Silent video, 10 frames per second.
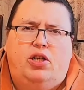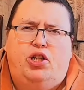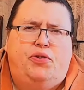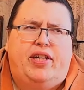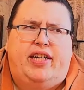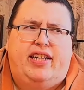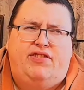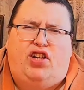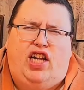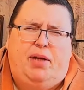where you're thinking
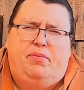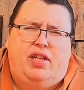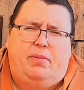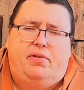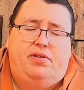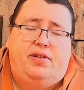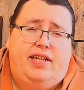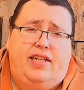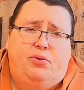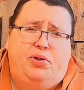it's a ham sandwich,
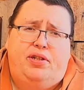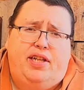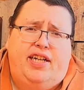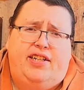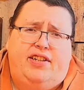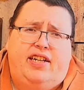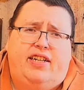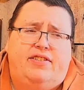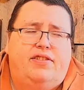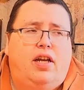you can go get that at the
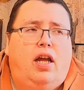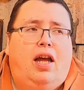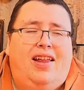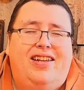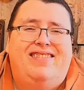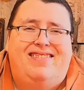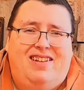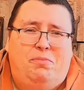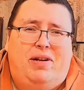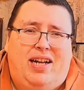house. This is
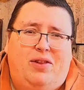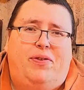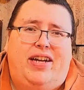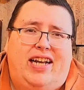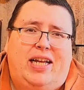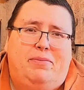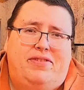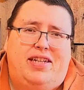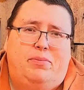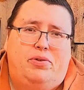a little bit elevated ham
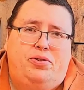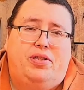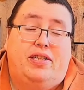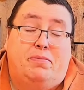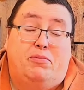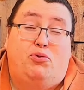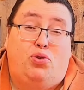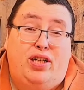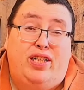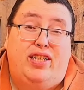sandwich. You got some
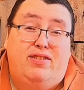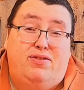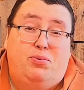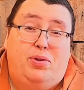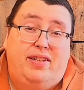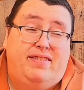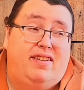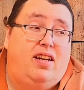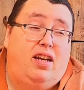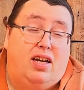really good Swiss,
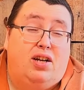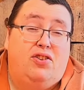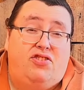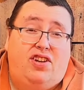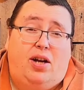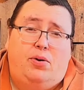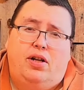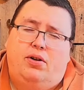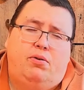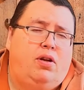good
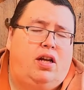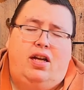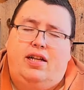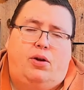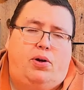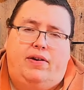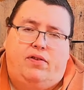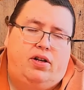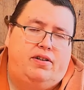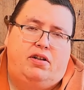sourdough. Don't
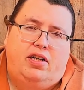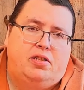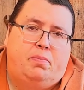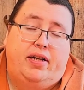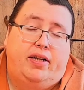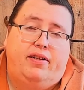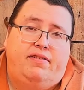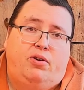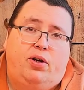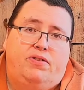ever underestimate a
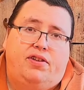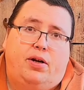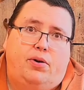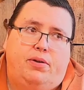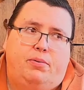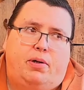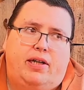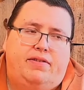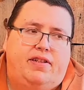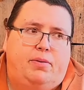good grilled sourdough
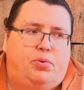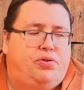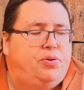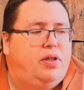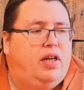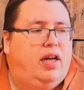bread sandwich.